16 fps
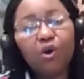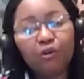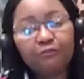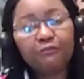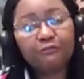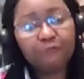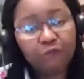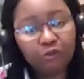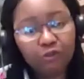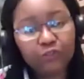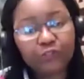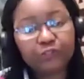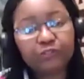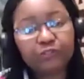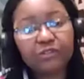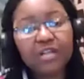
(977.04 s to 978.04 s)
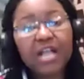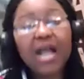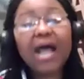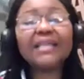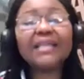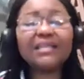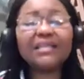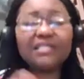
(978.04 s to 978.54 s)
of food,
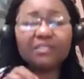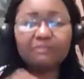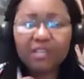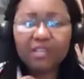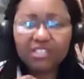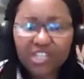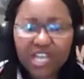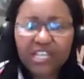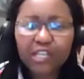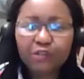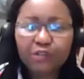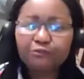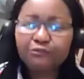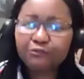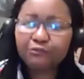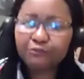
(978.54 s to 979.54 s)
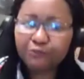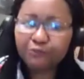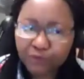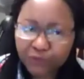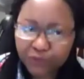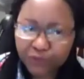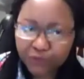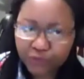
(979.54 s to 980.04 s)
and
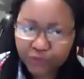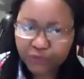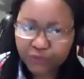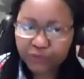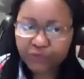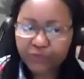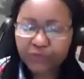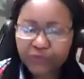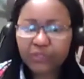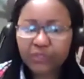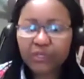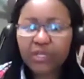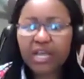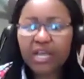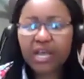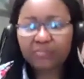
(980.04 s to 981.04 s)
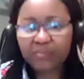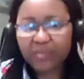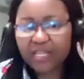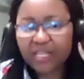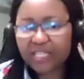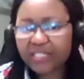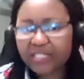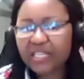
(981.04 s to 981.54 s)
especially fruits.
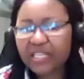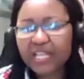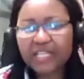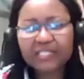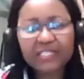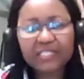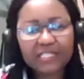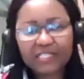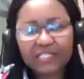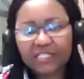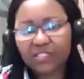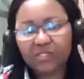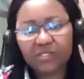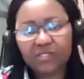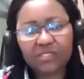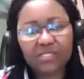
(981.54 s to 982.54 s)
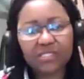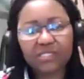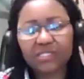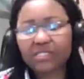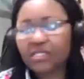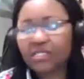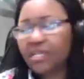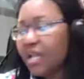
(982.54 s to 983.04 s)
And please, let's listen
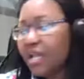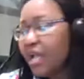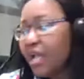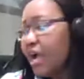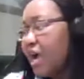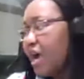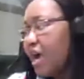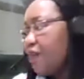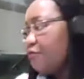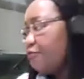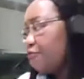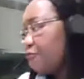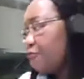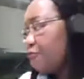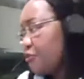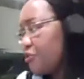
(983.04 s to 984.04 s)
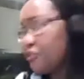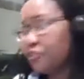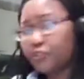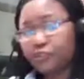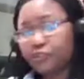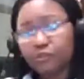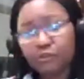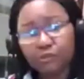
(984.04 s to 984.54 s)
to this.
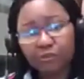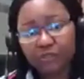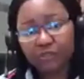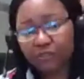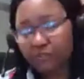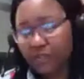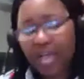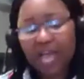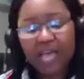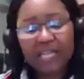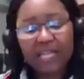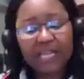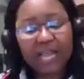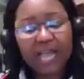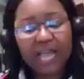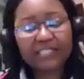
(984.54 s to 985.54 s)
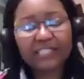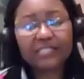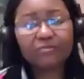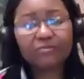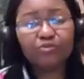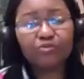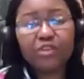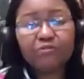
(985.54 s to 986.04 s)
Fruit is good, and
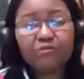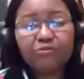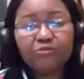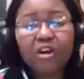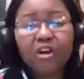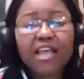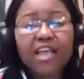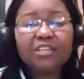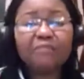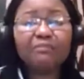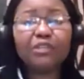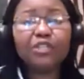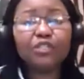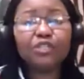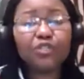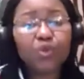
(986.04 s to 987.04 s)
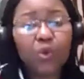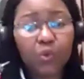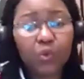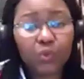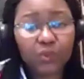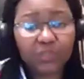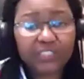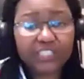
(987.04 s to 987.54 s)
as we've already been
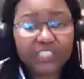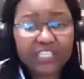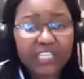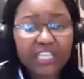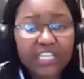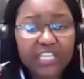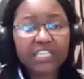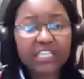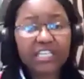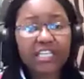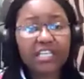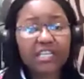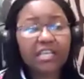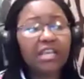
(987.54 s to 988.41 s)
told, in